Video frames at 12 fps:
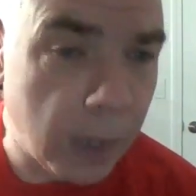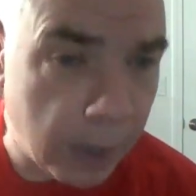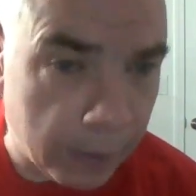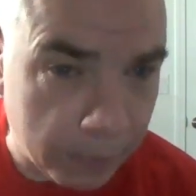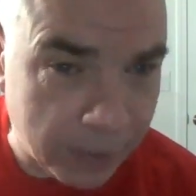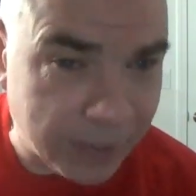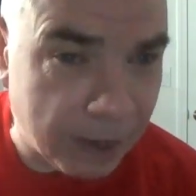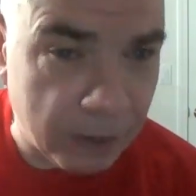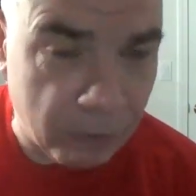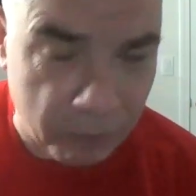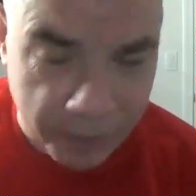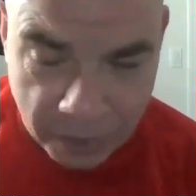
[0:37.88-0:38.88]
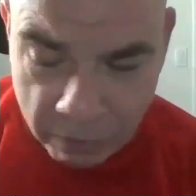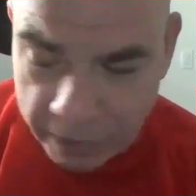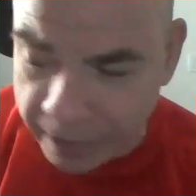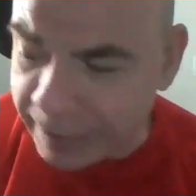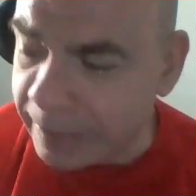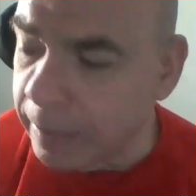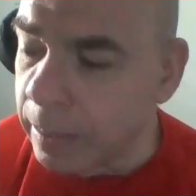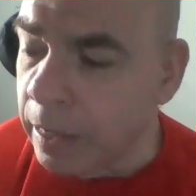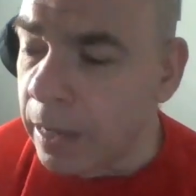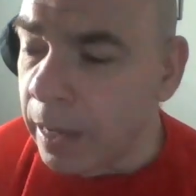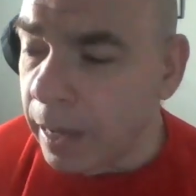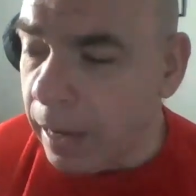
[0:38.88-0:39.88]
I've decided to redo this,
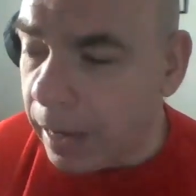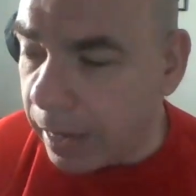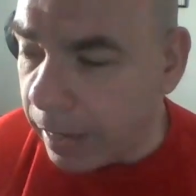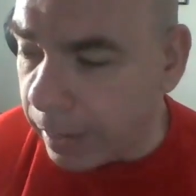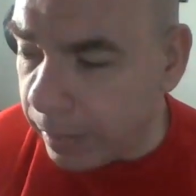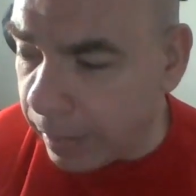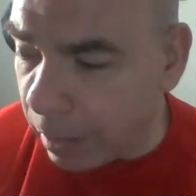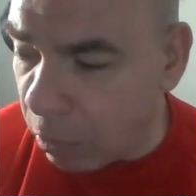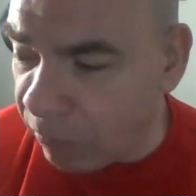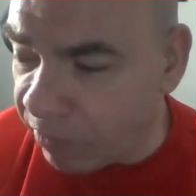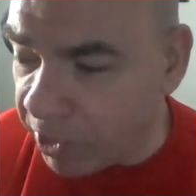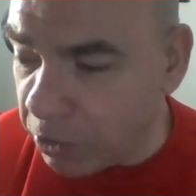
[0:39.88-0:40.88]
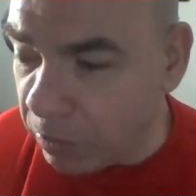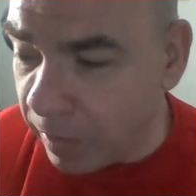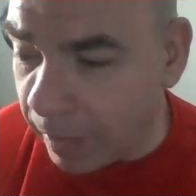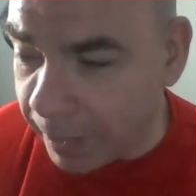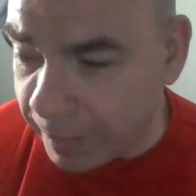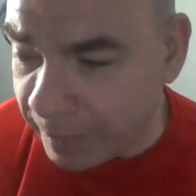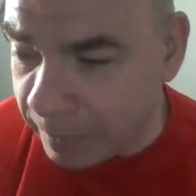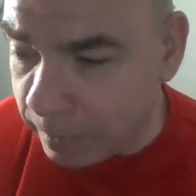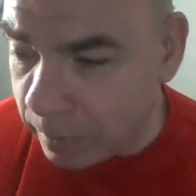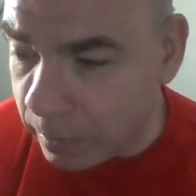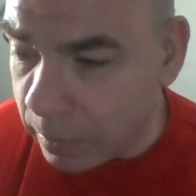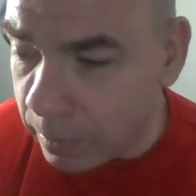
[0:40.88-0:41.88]
and hopefully you guys
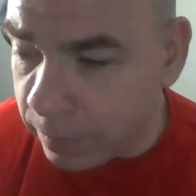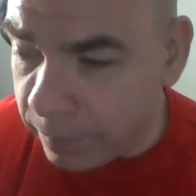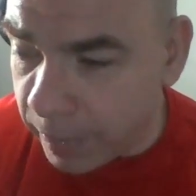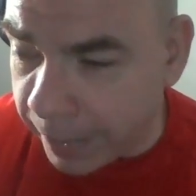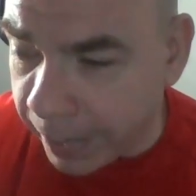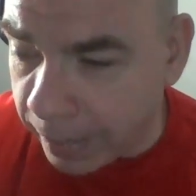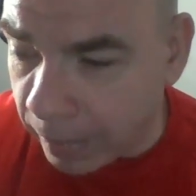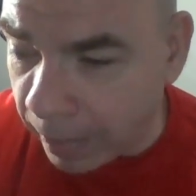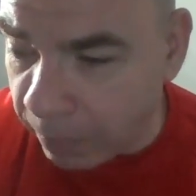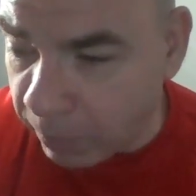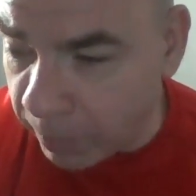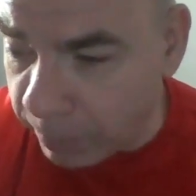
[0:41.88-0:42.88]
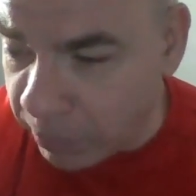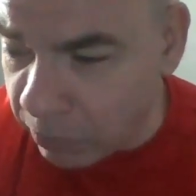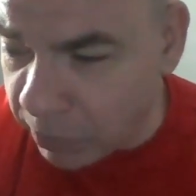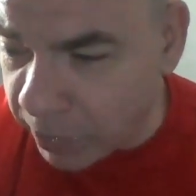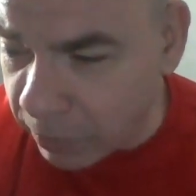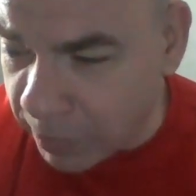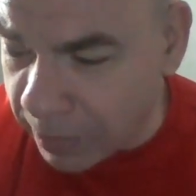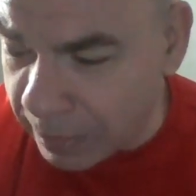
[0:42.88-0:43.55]
again like what I'm doing with